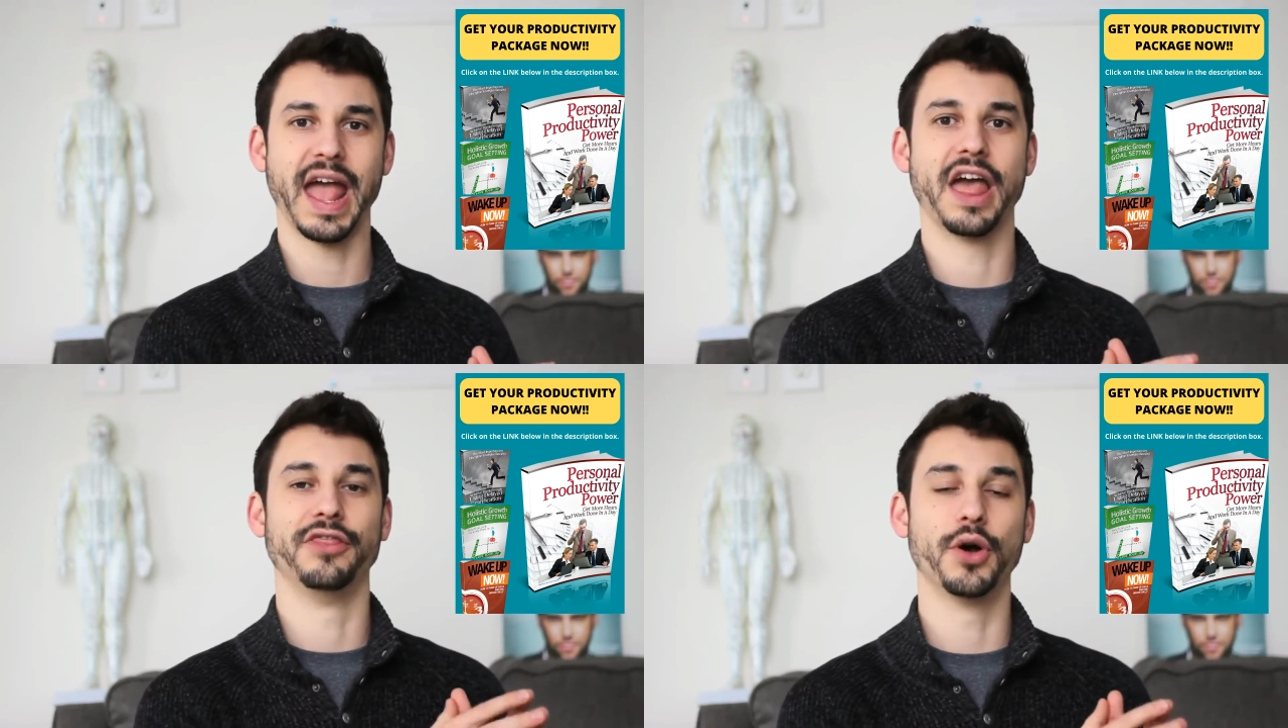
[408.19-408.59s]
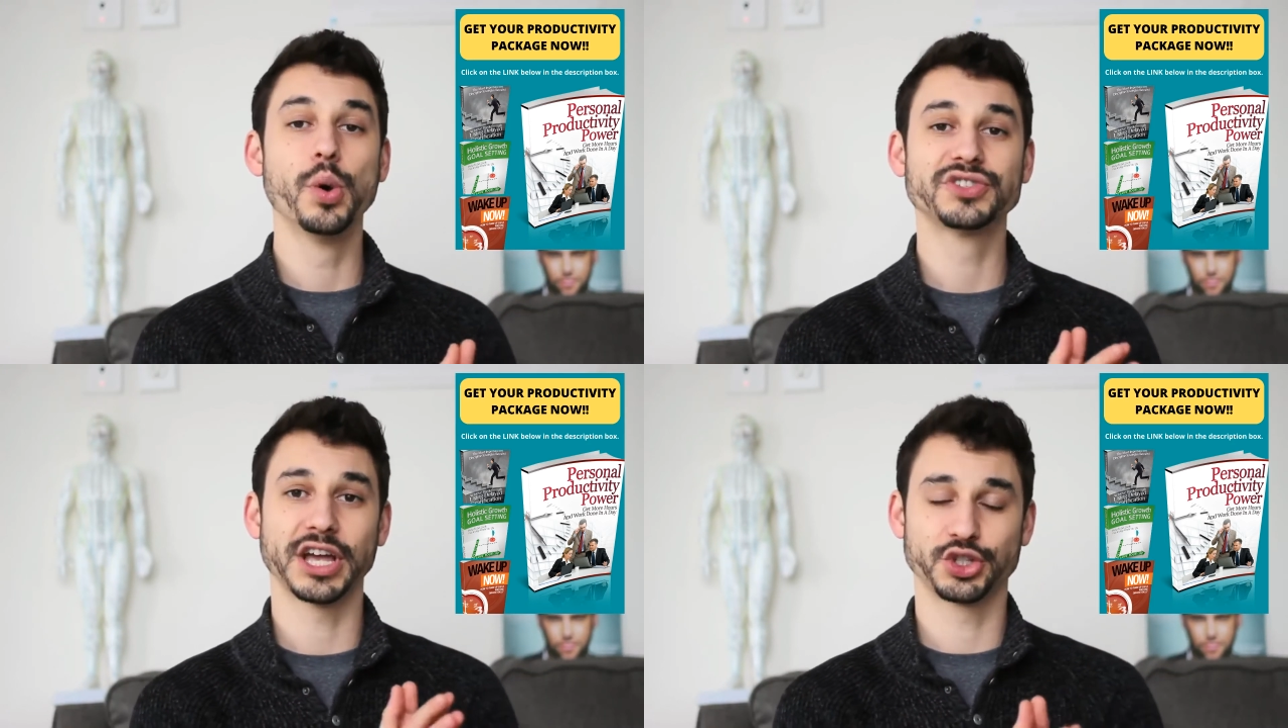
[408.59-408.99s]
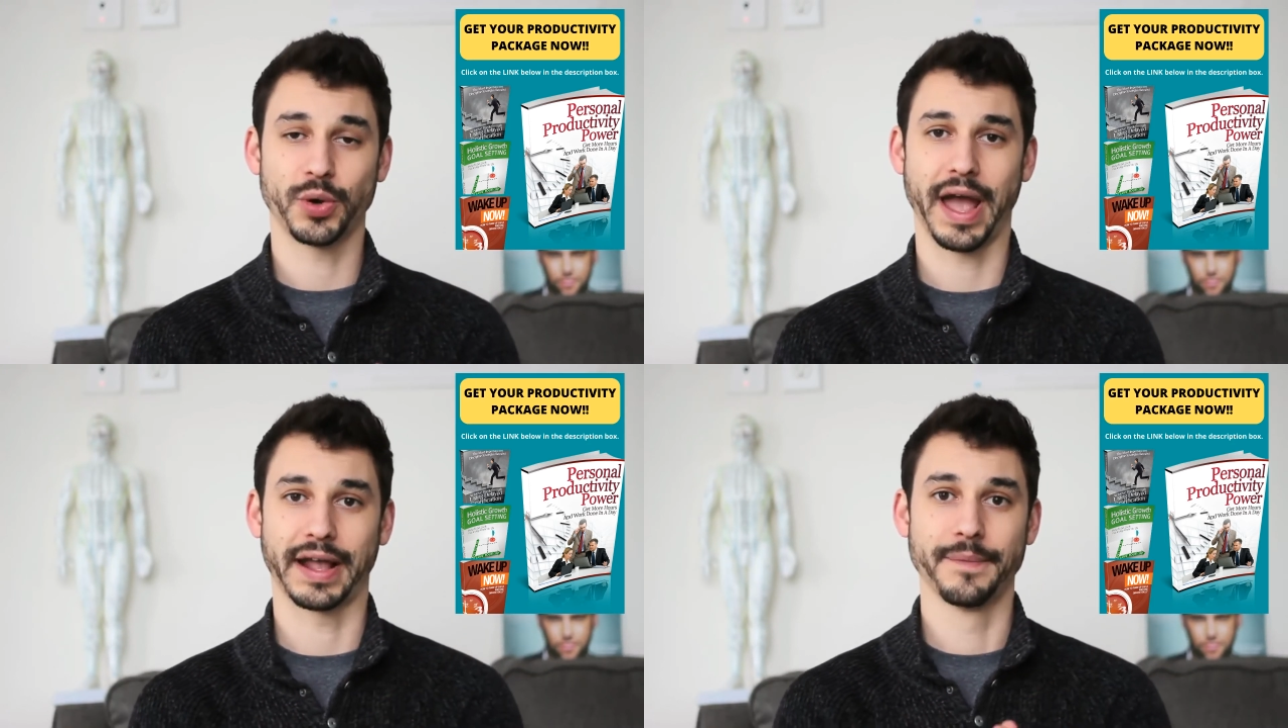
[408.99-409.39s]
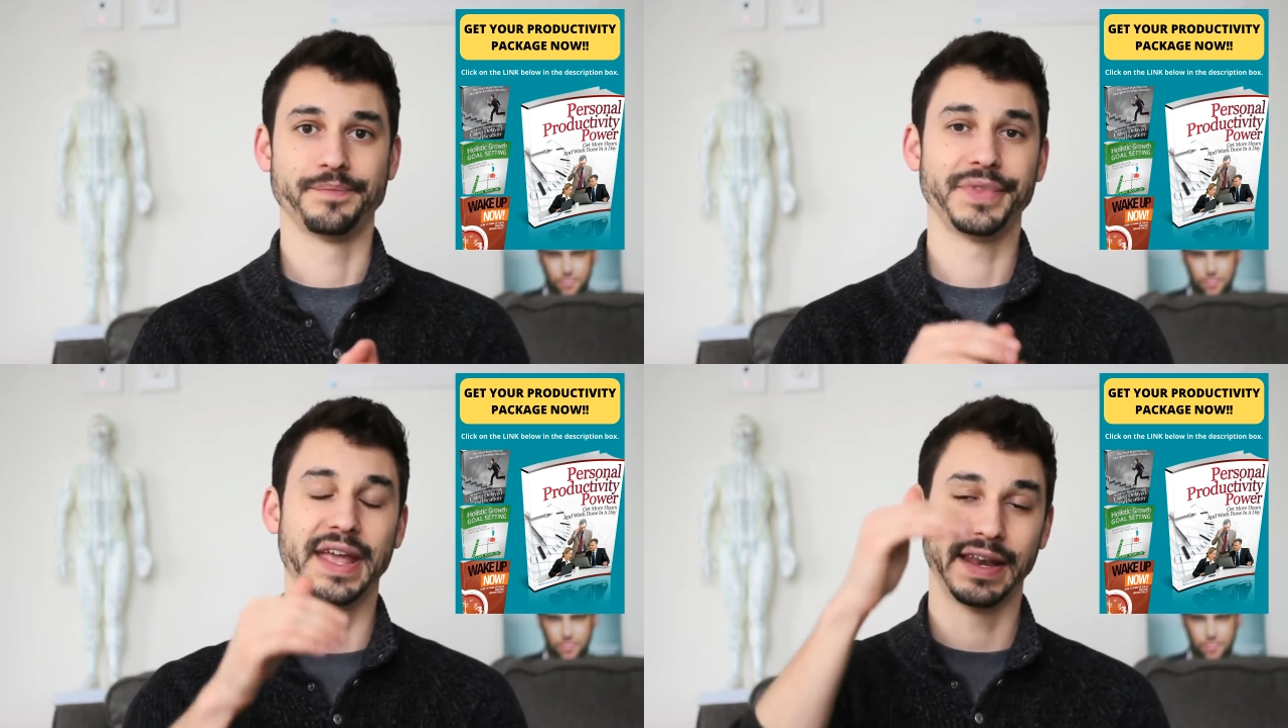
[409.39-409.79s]
And those I track
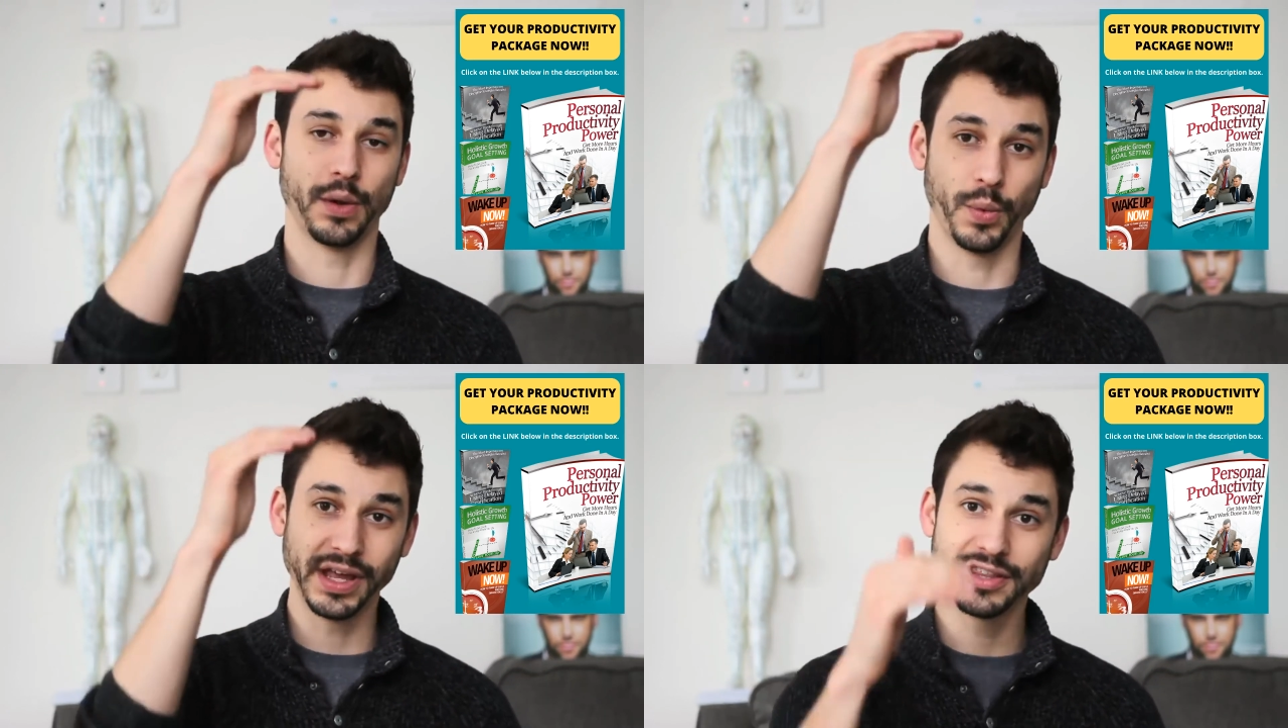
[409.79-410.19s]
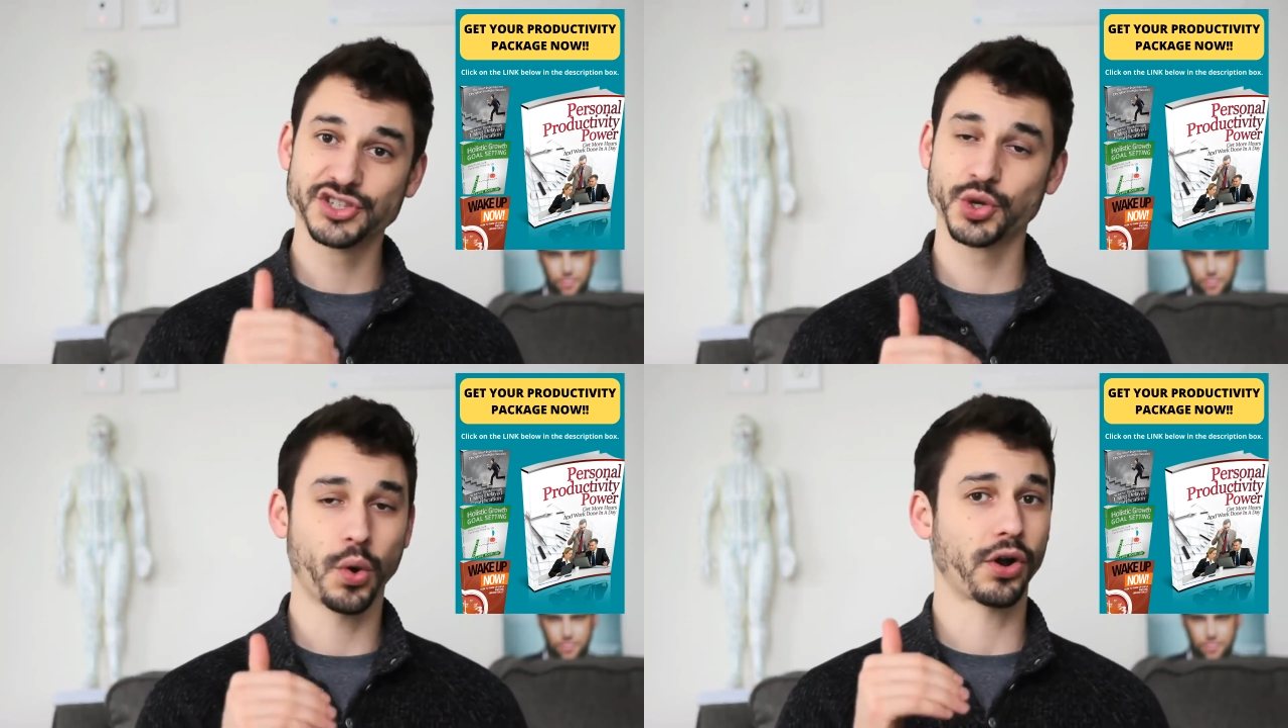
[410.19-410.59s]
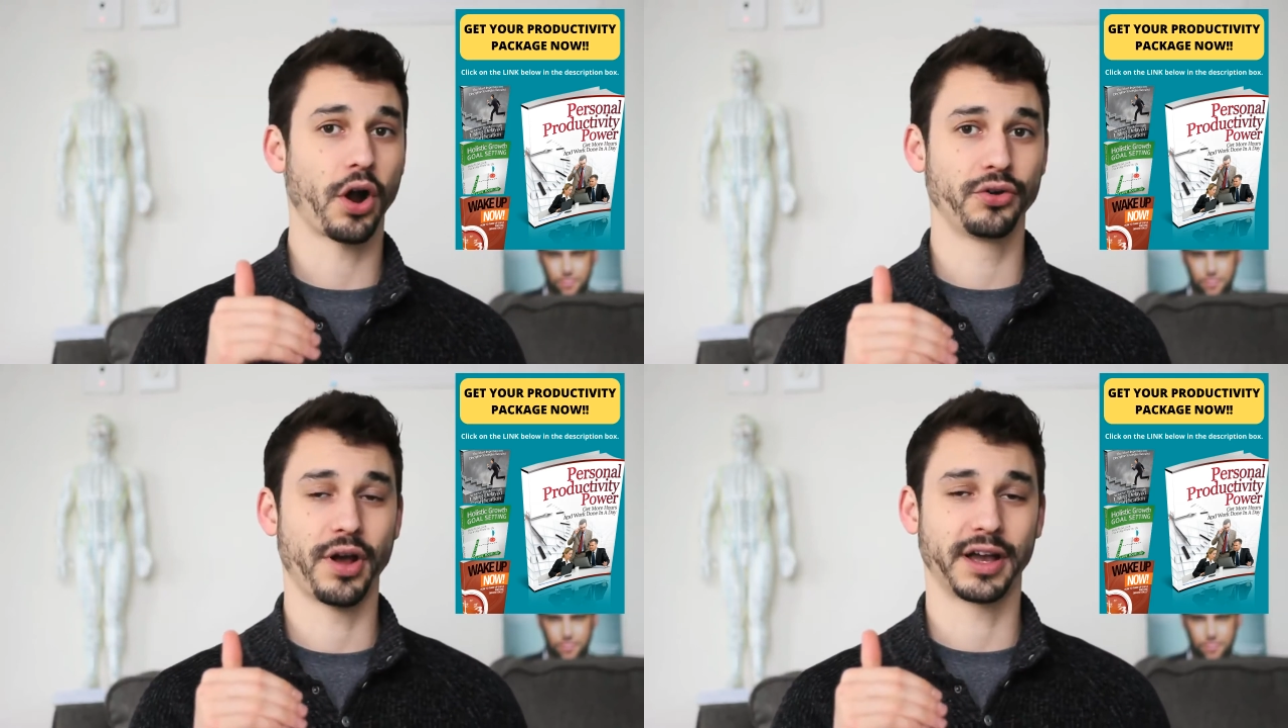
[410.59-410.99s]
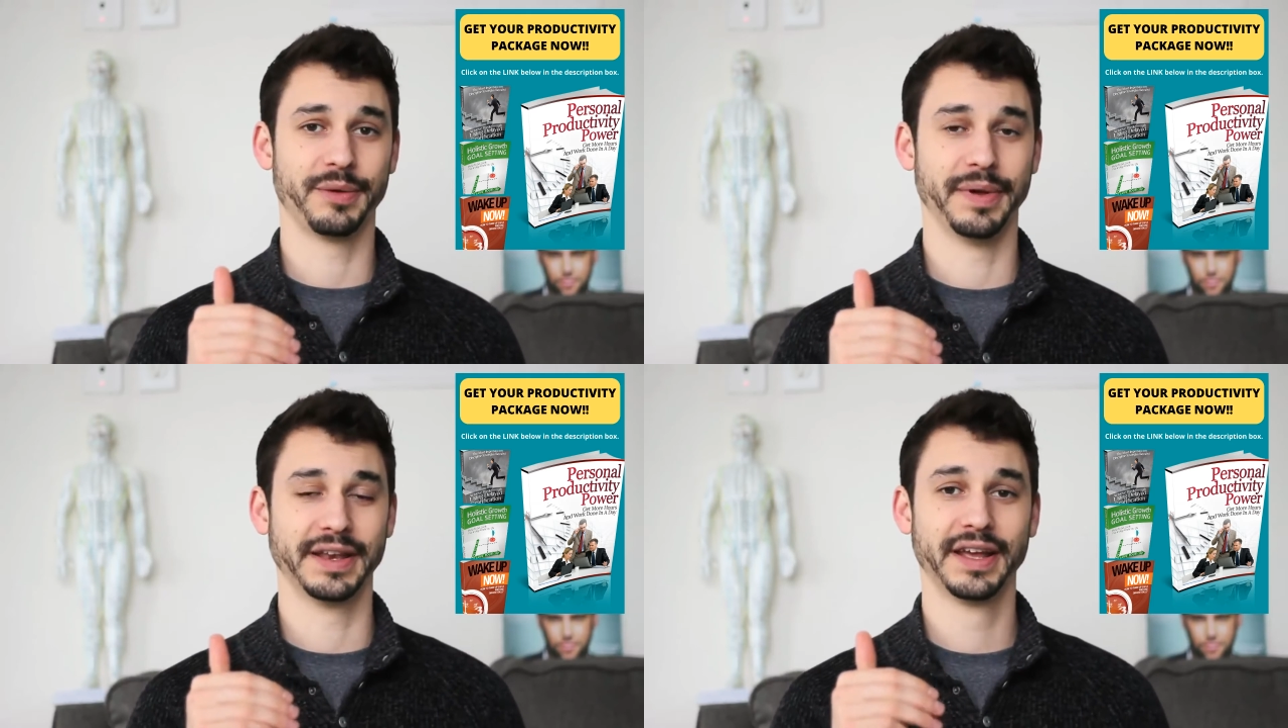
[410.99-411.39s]
in a weekly scorecard
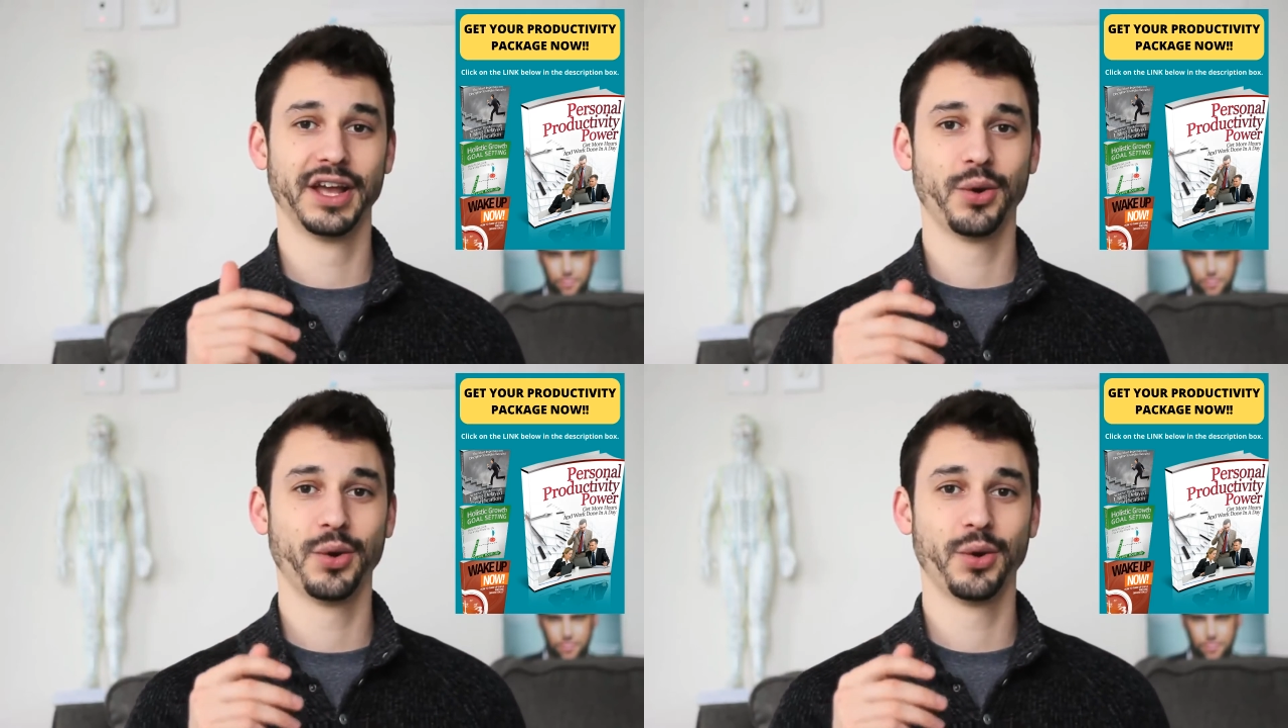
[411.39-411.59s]
document,